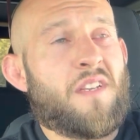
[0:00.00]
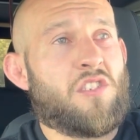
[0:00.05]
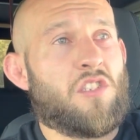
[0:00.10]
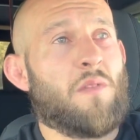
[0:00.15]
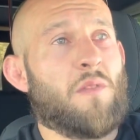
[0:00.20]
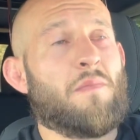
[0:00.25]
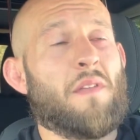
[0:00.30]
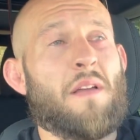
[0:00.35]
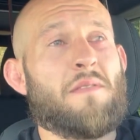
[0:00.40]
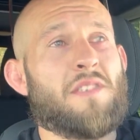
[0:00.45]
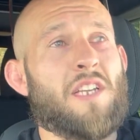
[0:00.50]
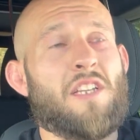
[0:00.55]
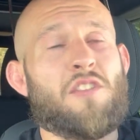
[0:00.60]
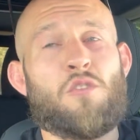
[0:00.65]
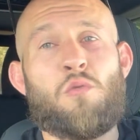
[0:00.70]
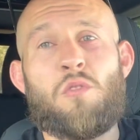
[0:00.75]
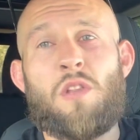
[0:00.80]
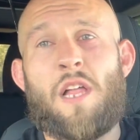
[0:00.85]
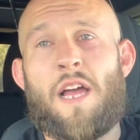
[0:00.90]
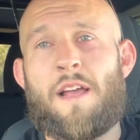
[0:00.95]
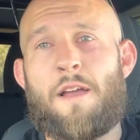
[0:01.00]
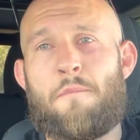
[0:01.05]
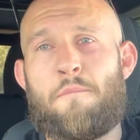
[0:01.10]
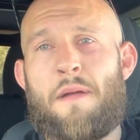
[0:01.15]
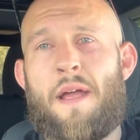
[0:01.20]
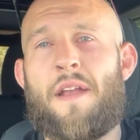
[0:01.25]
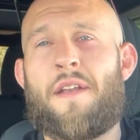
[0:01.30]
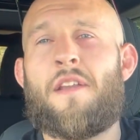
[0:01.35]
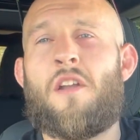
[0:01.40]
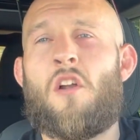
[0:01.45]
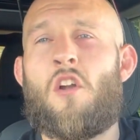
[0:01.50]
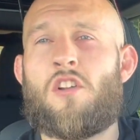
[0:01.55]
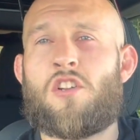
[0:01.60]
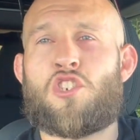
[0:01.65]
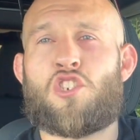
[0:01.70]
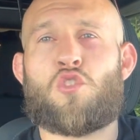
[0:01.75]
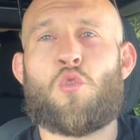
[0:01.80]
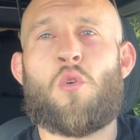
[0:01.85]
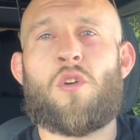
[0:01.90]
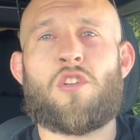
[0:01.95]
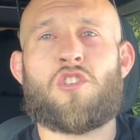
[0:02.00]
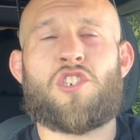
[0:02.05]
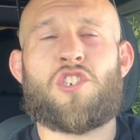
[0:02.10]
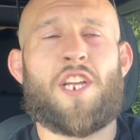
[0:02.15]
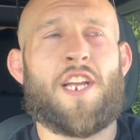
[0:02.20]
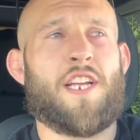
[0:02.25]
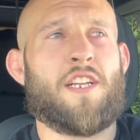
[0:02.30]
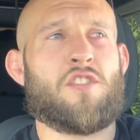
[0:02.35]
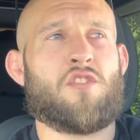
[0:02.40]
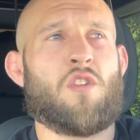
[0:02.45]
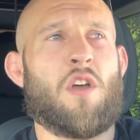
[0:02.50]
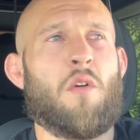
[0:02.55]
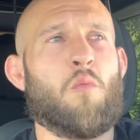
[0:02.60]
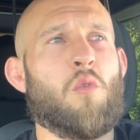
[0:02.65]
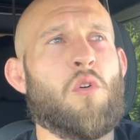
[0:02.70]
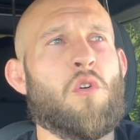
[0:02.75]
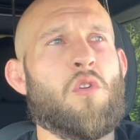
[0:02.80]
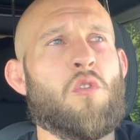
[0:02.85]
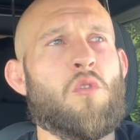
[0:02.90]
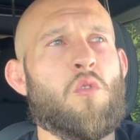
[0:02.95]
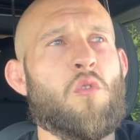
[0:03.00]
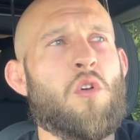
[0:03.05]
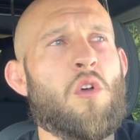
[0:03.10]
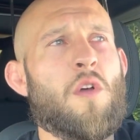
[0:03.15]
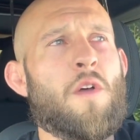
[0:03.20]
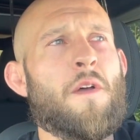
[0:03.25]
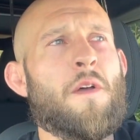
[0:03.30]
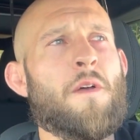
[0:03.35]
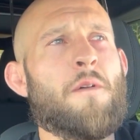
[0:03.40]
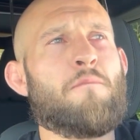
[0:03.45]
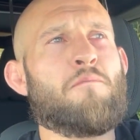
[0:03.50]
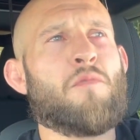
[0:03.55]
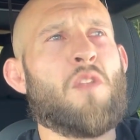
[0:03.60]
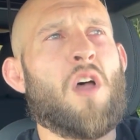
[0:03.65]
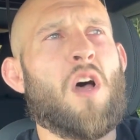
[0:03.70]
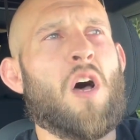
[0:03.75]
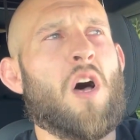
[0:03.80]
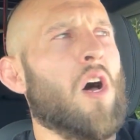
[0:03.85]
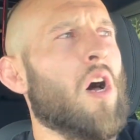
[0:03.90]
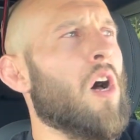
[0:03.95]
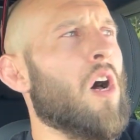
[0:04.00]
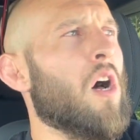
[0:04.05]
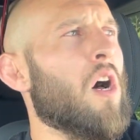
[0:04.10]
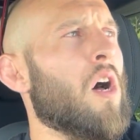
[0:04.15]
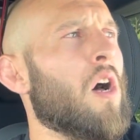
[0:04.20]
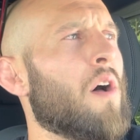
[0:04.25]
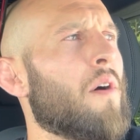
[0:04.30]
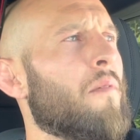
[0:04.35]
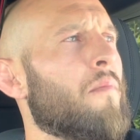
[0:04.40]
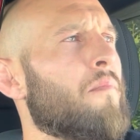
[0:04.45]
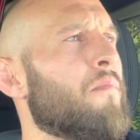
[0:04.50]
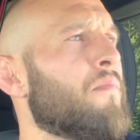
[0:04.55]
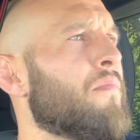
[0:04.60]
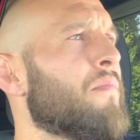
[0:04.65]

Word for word: Sometimes I do like a pendant on a shorter chain, so I will um,